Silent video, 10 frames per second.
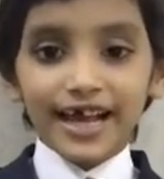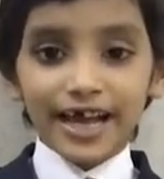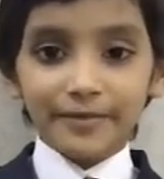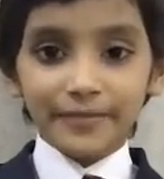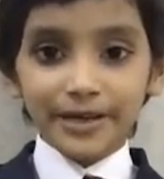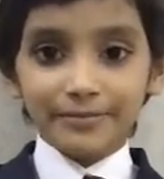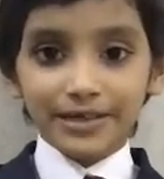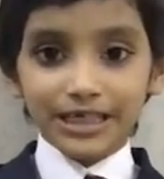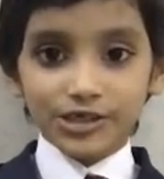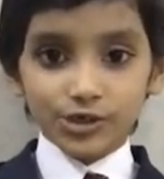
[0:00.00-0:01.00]
Help me
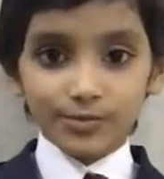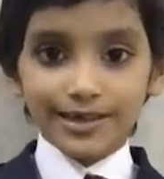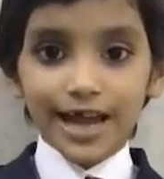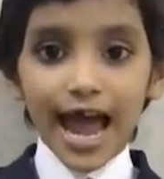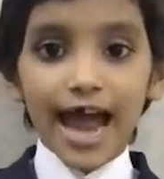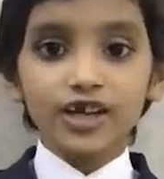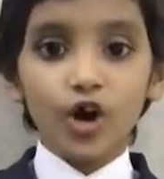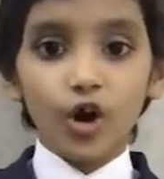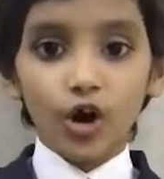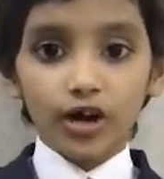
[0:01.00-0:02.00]
meet to build an
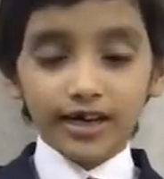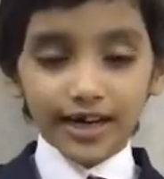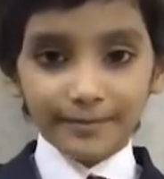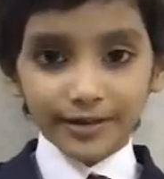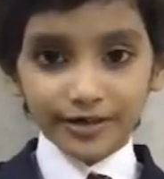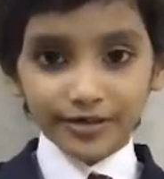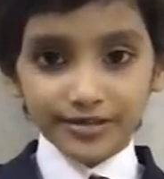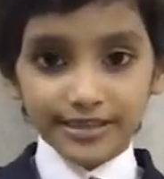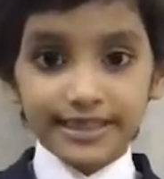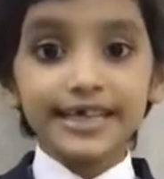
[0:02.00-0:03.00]
all
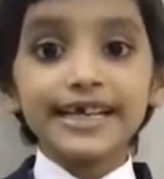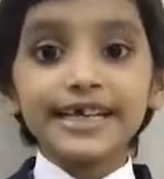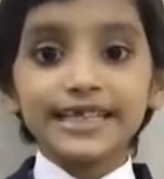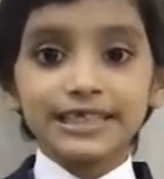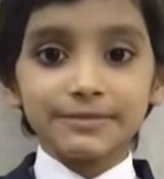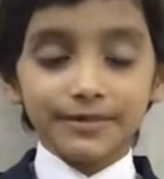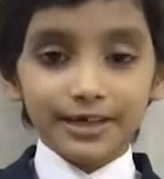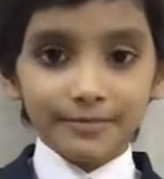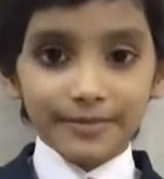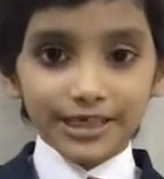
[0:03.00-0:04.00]
community.
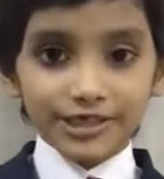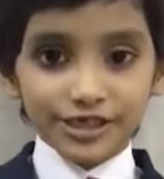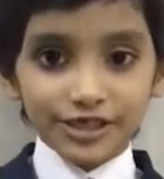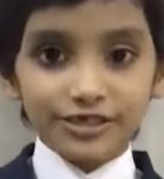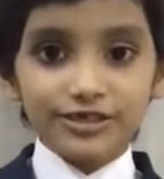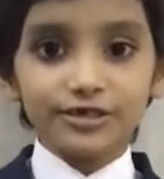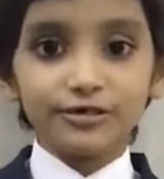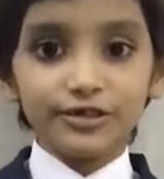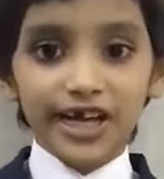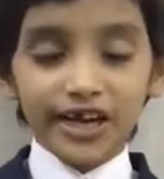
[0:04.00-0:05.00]
Inspire me to give
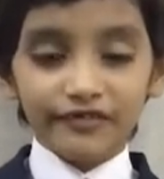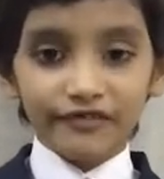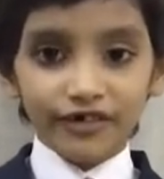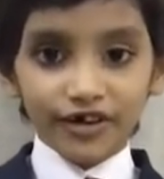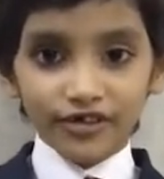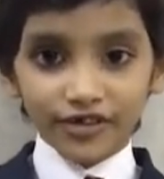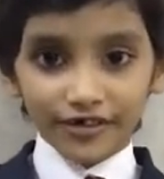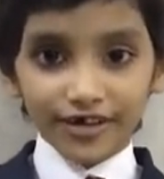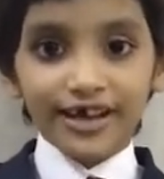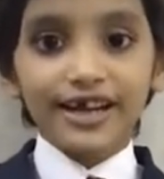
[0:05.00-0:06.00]
good and follow
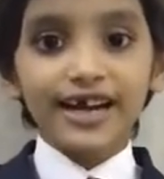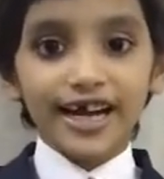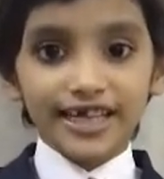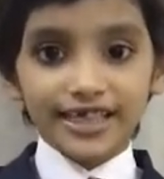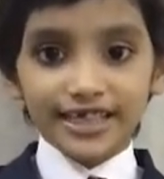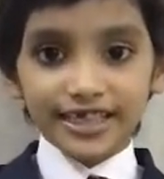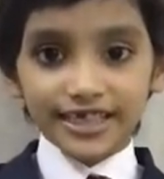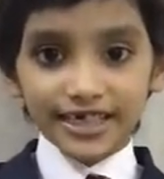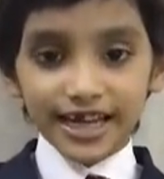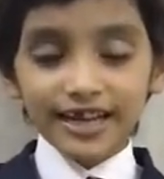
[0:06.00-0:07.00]
through.
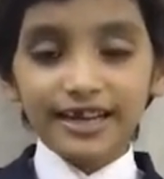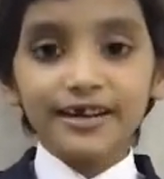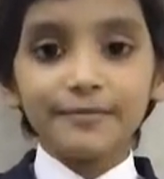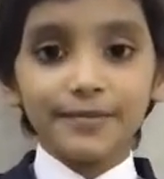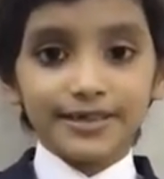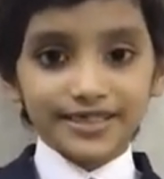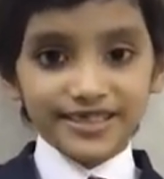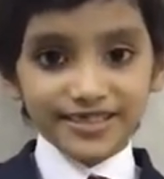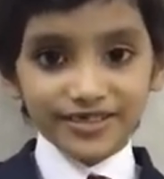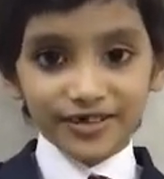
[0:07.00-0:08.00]
Kylie leader,
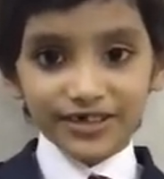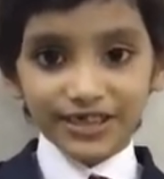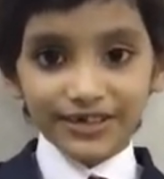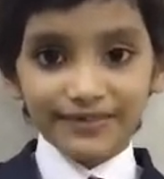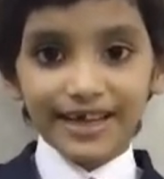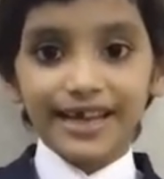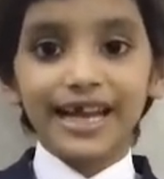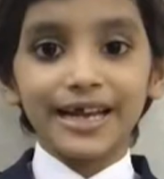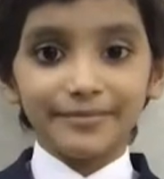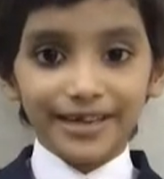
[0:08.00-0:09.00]
bless us all the way.
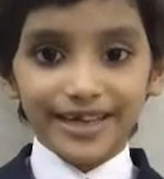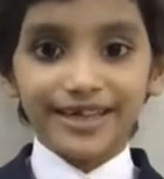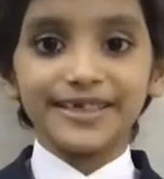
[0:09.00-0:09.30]
Amen.